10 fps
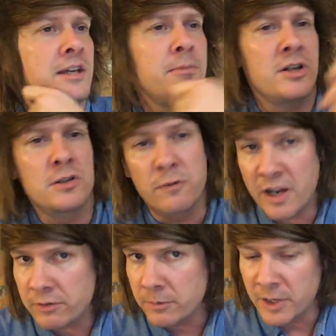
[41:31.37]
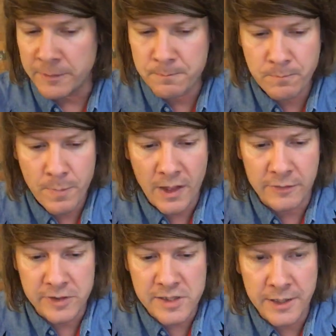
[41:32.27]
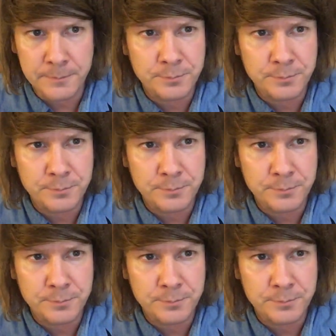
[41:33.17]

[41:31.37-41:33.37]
personal favourite of mine, I have to say.